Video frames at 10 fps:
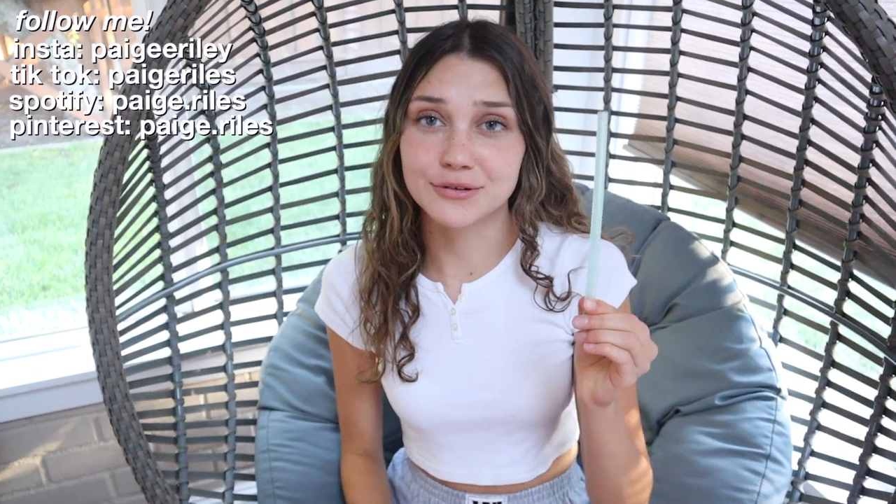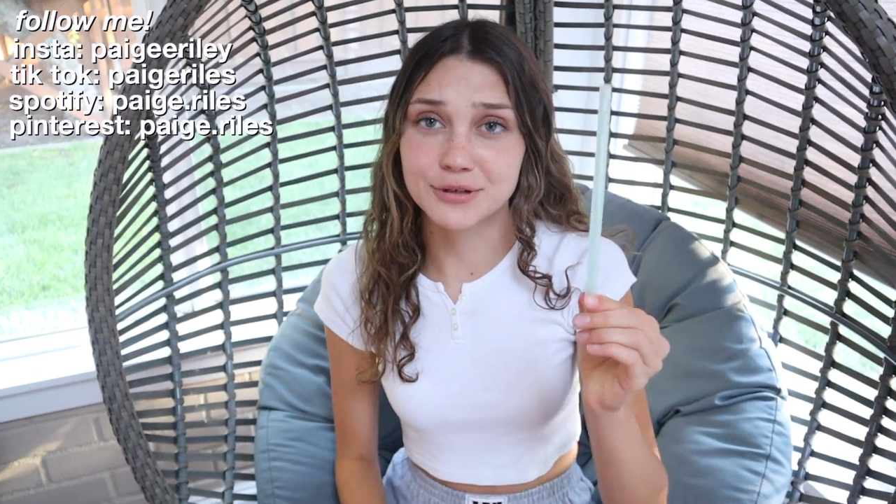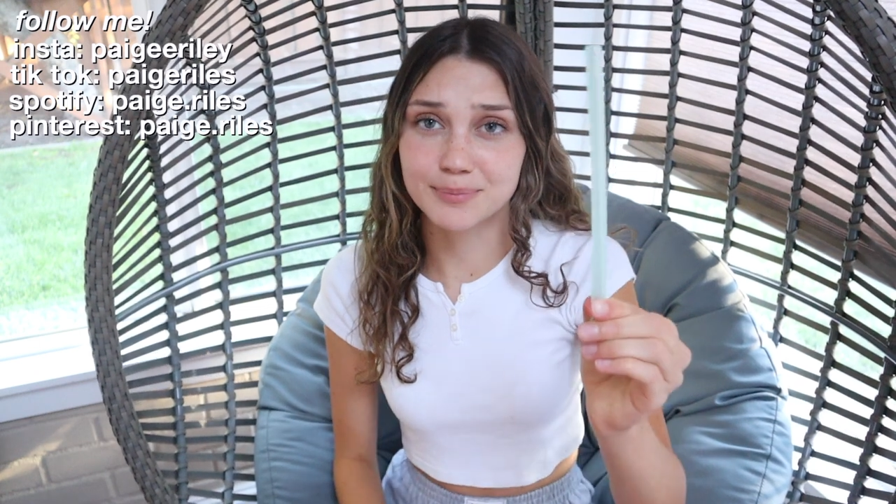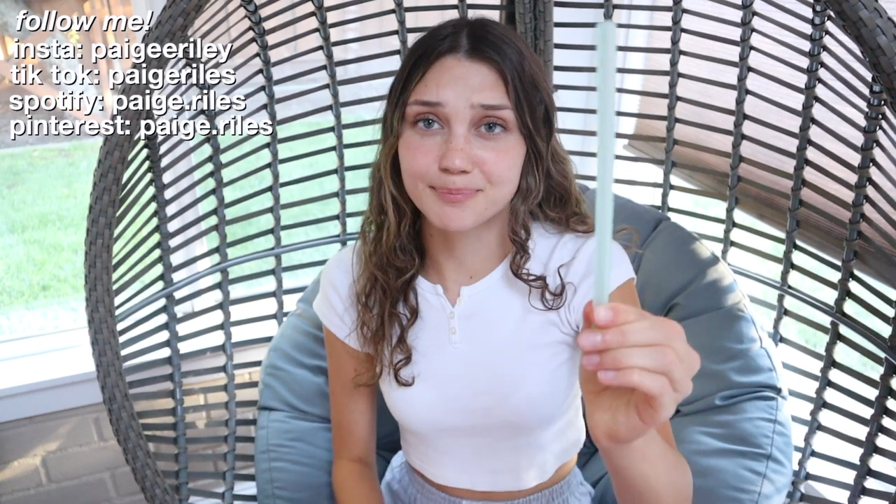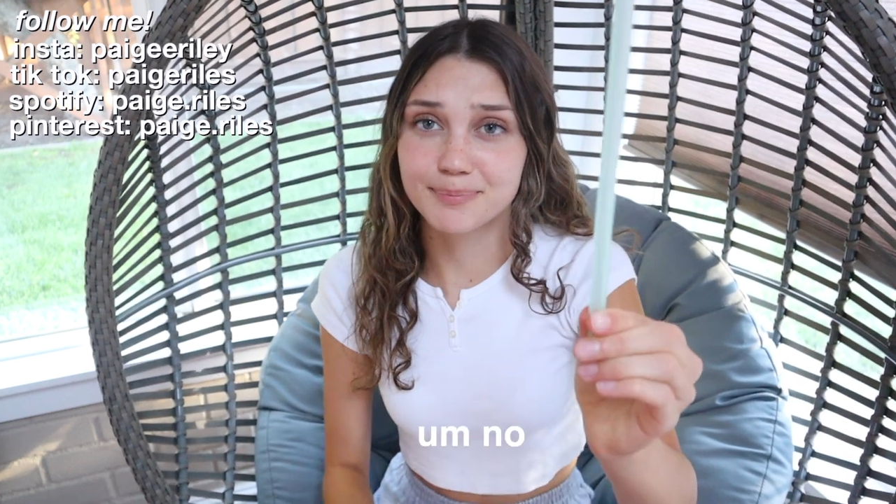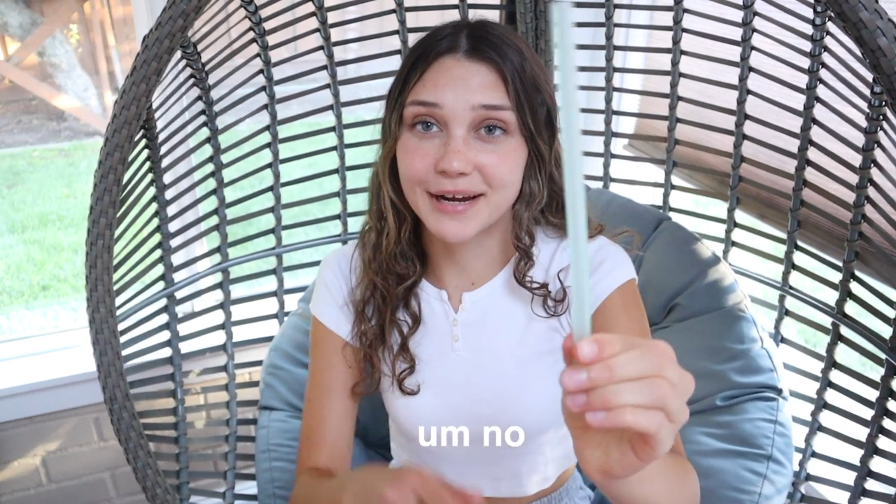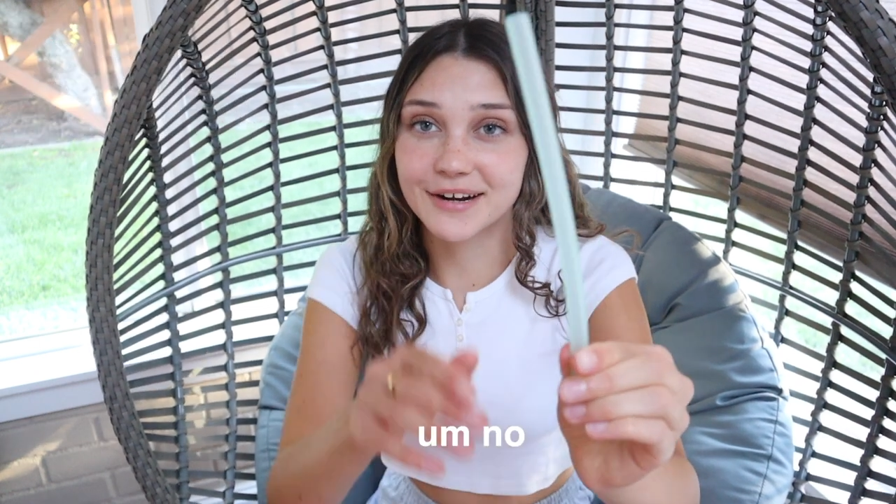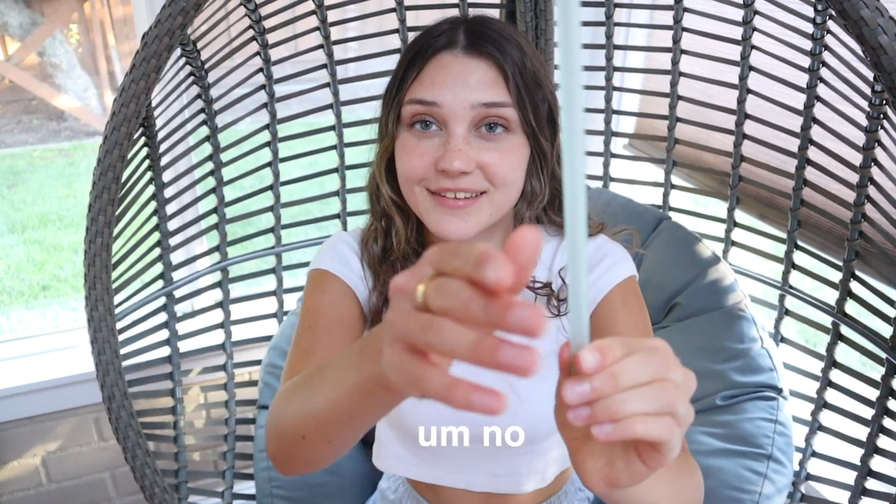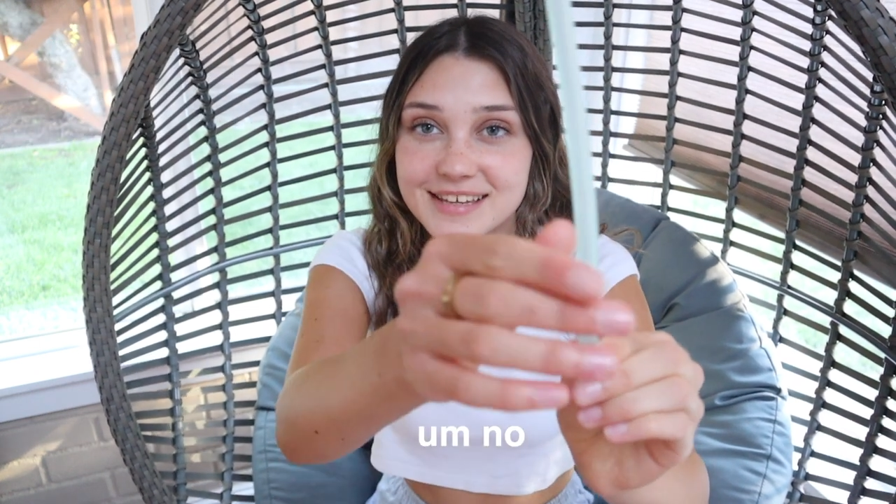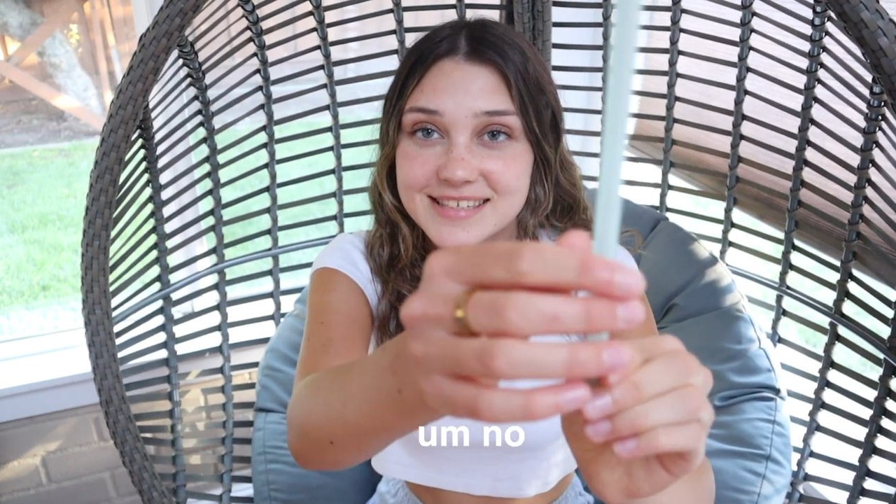You can
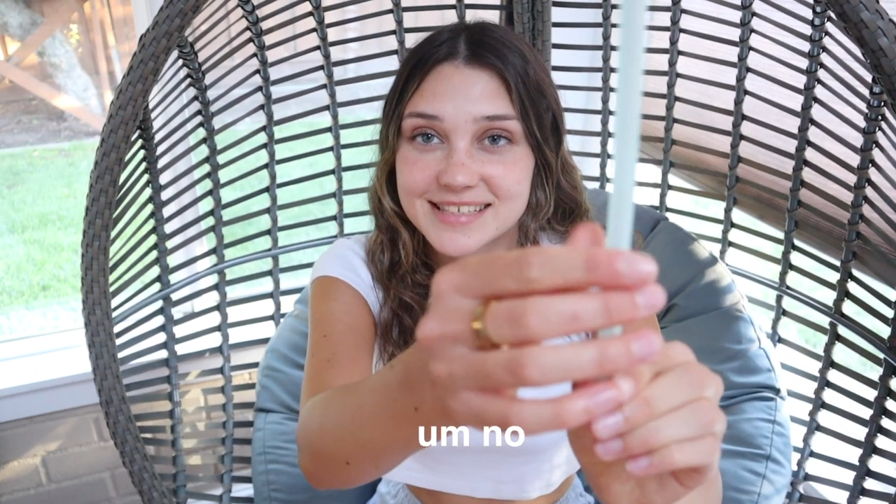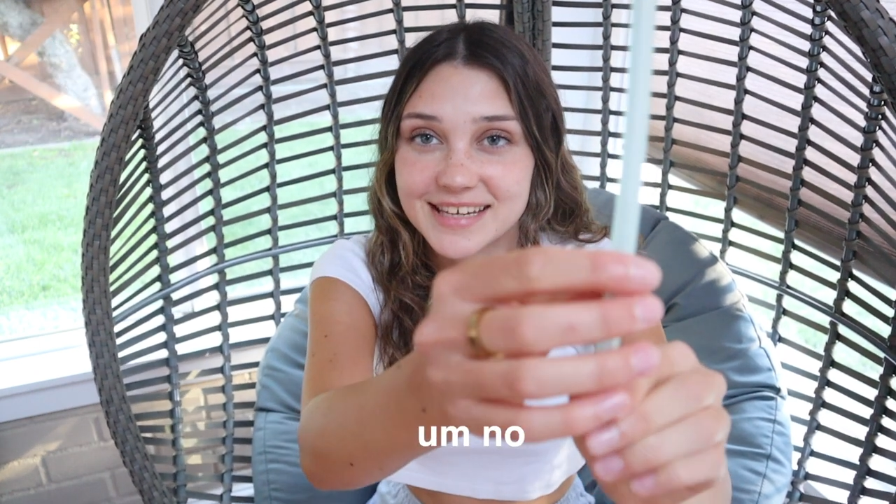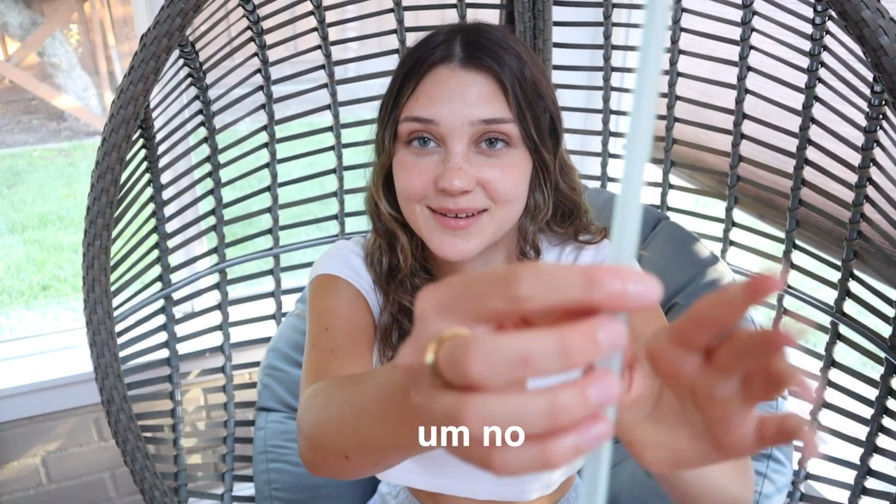barely see